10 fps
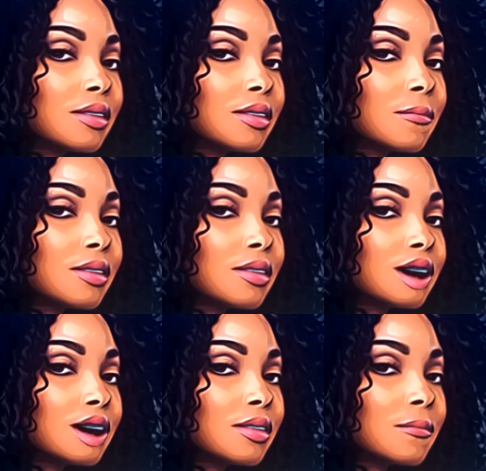We know
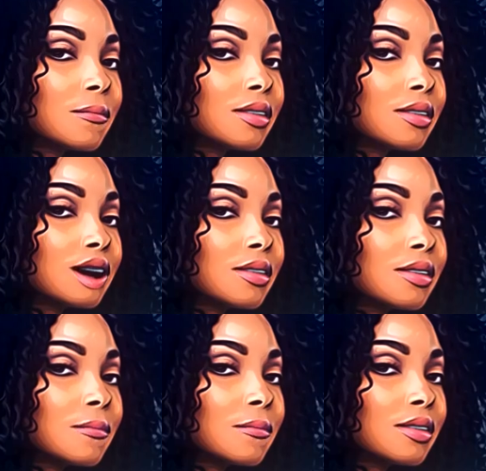you probably don't have
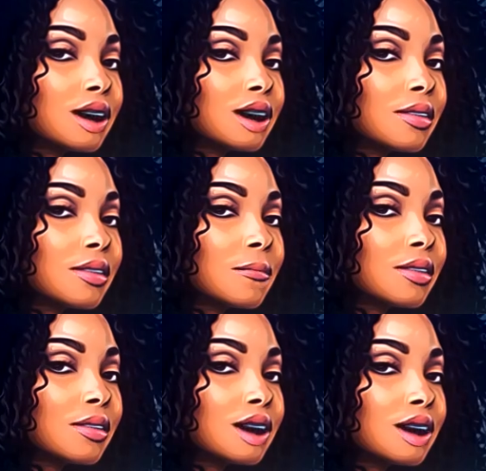many, honey, so it's not
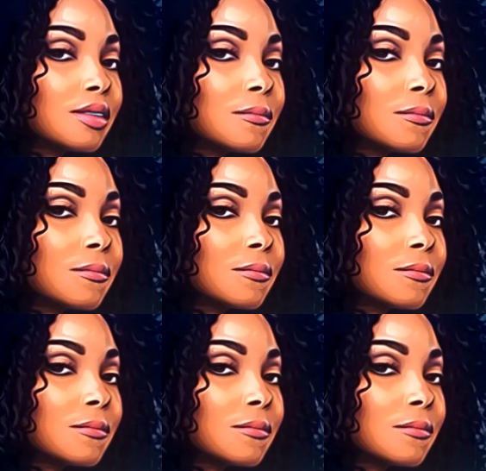very many people that want to
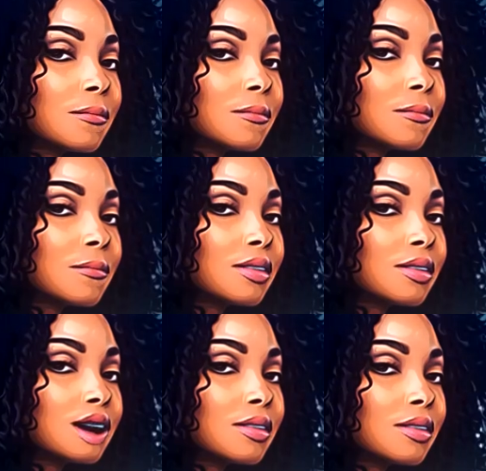talk to you in that stank
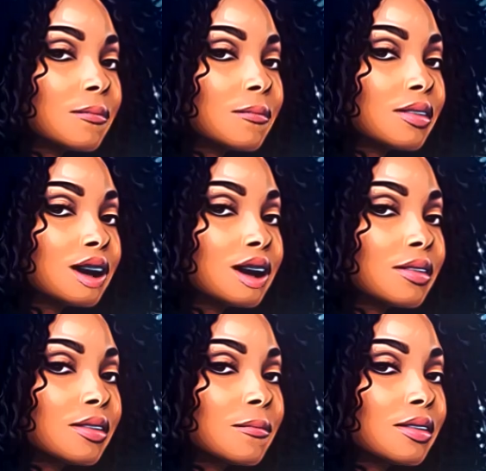attitude.
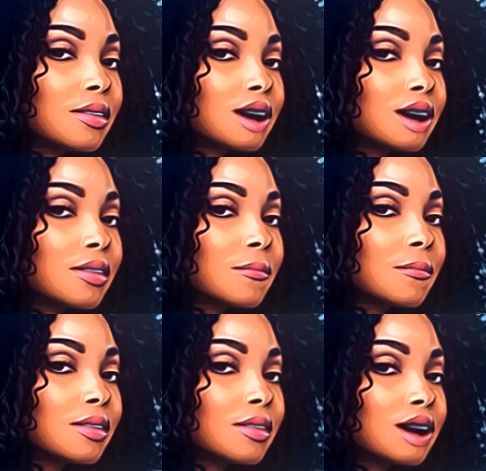But for
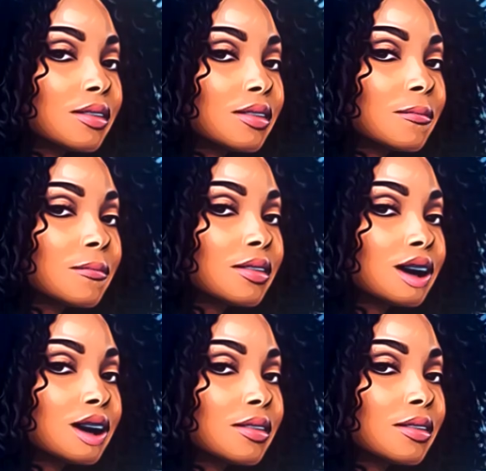Ben, people
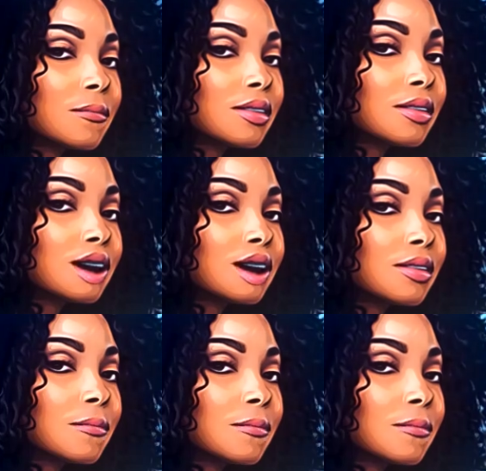actually want to hear
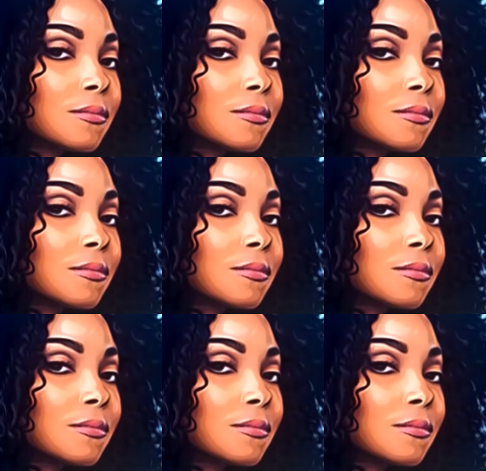him.